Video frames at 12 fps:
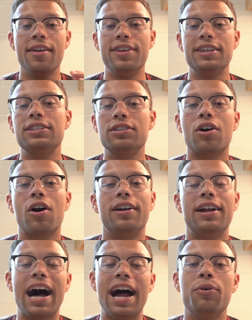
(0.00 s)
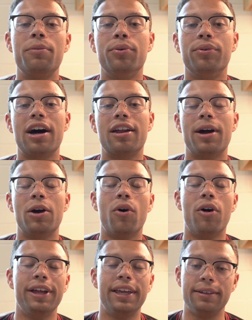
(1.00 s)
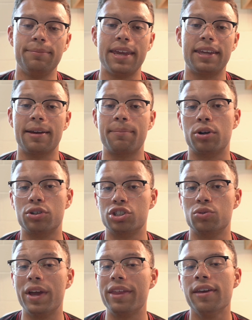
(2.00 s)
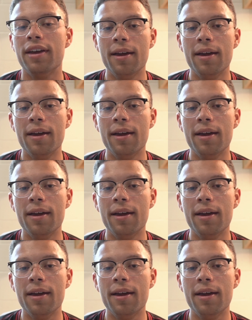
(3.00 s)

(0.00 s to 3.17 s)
This is the card I would pull out of my wallet and make that purchase with,